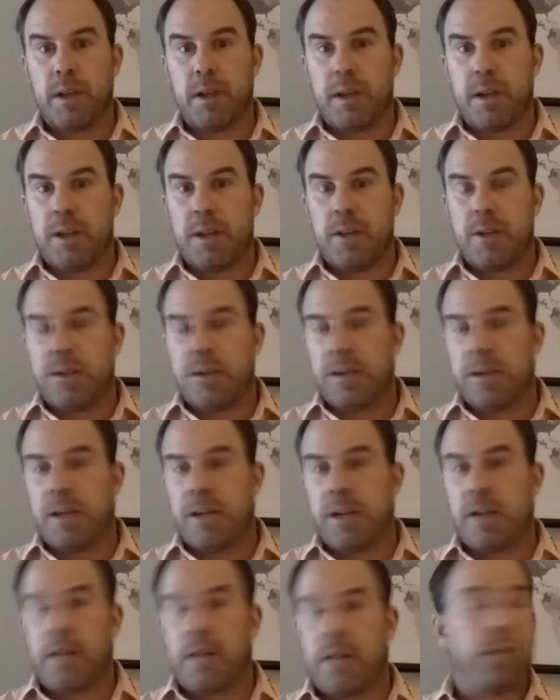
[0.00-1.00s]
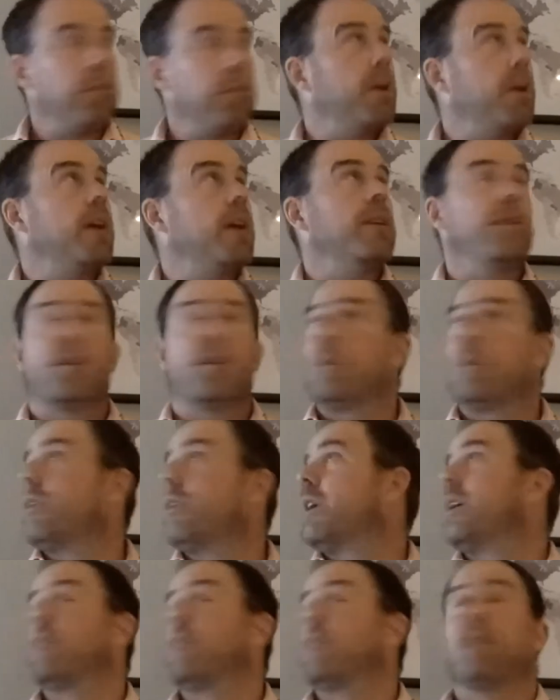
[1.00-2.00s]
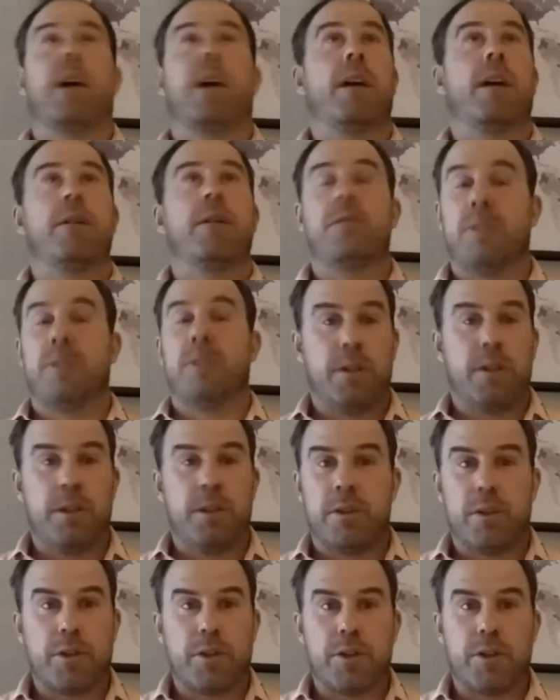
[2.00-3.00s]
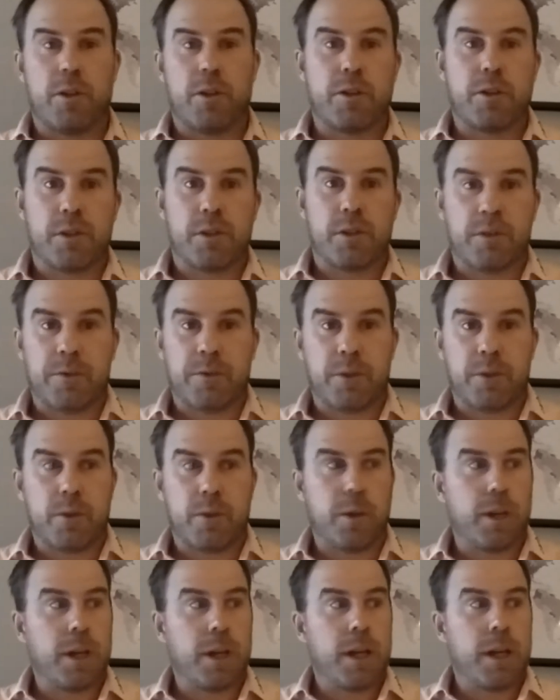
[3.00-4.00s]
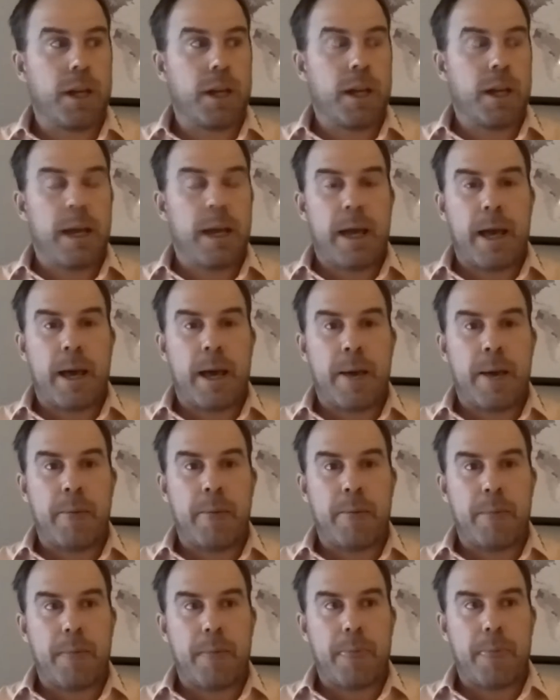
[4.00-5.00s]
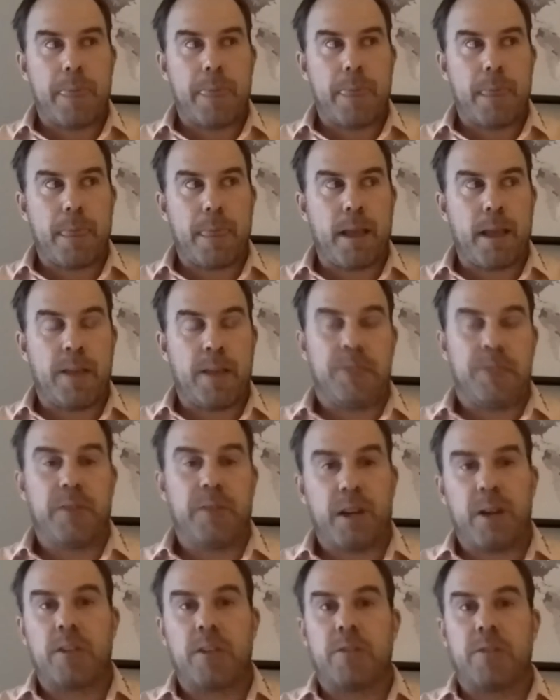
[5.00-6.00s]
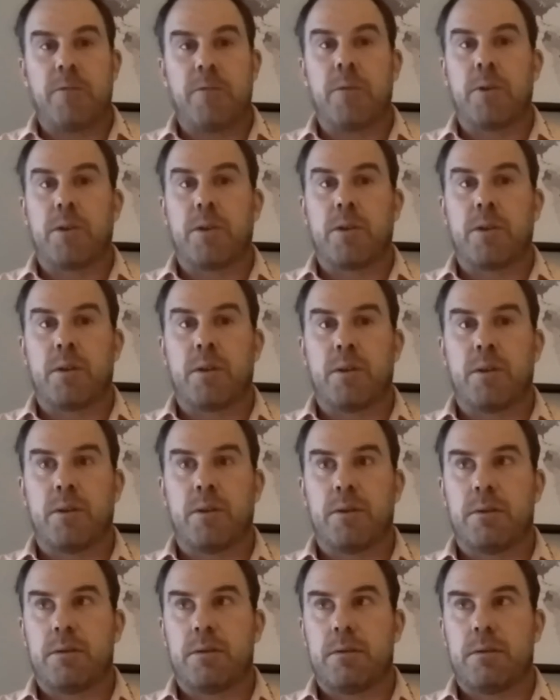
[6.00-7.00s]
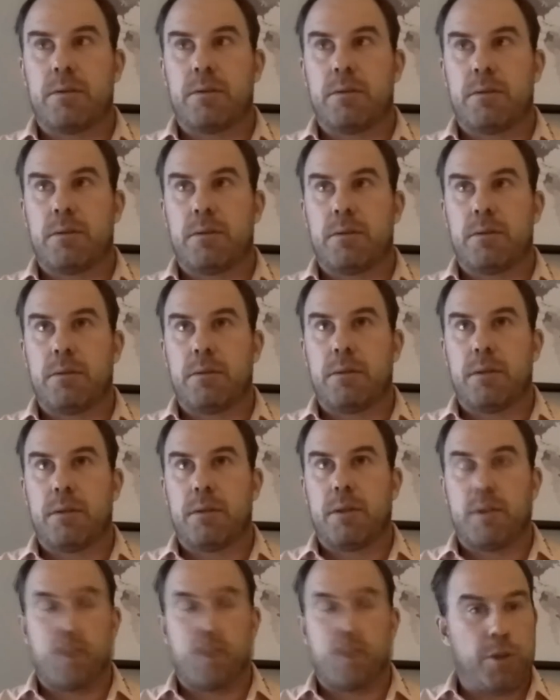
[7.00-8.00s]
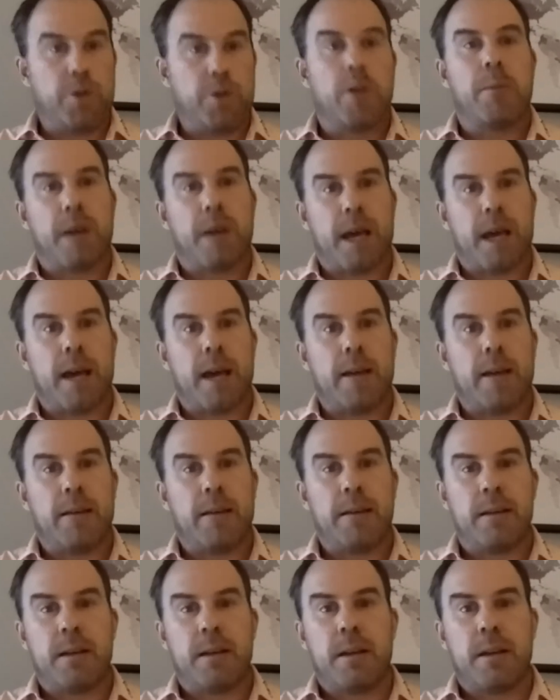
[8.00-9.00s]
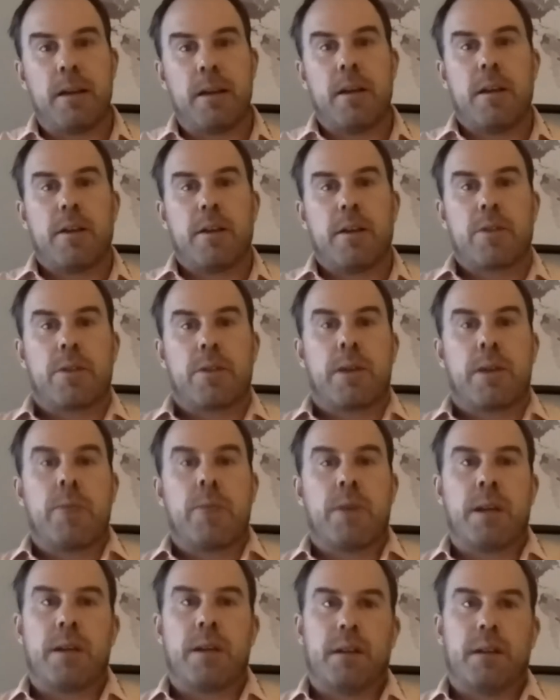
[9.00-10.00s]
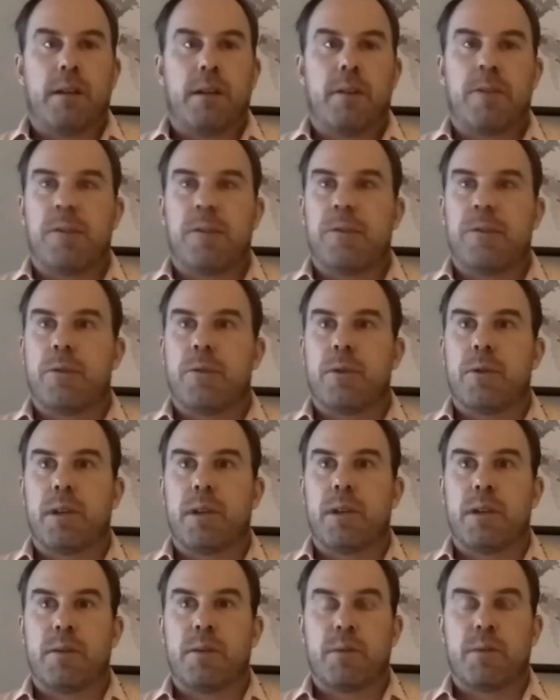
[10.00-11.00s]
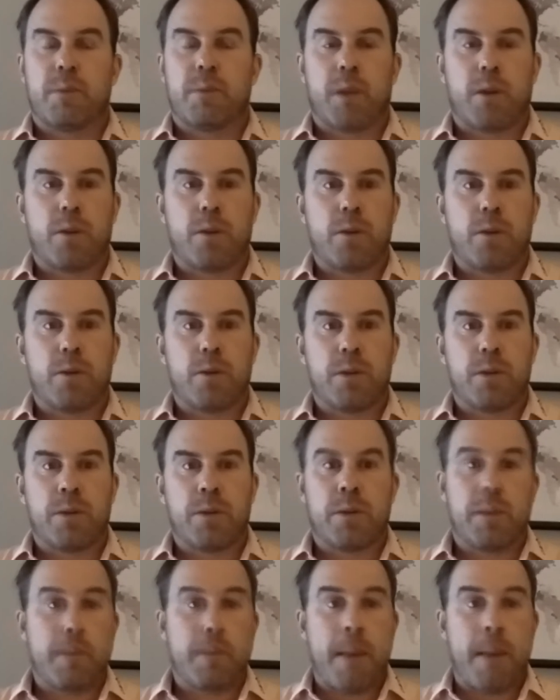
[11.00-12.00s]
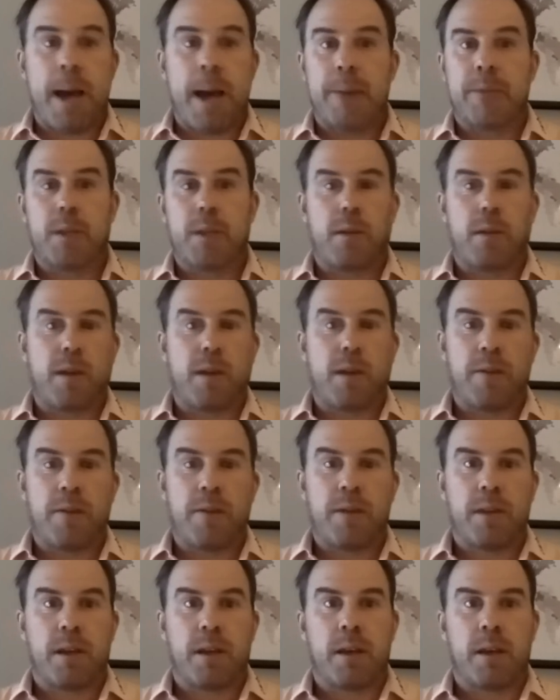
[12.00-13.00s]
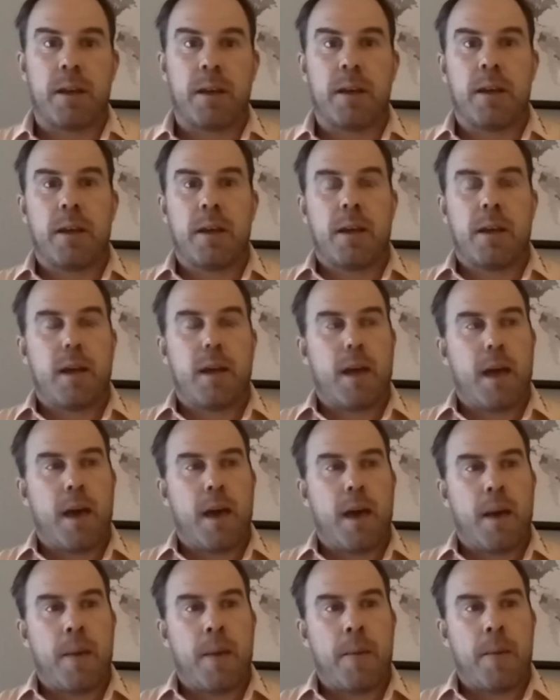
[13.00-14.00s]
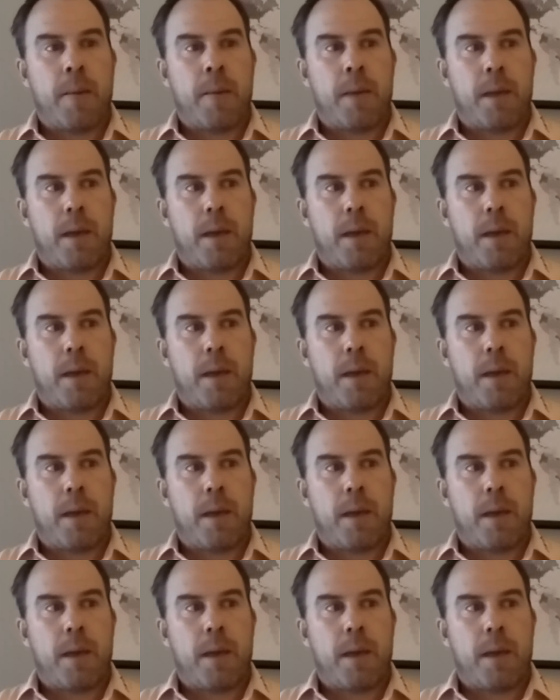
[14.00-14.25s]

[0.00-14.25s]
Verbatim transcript: You're, you're kind of like what you're looking around. You you know your jaws on the floor, um, and it's very hard to focus on the job at hand. So I went there for four days with my coach, and we mapped out everything. Um,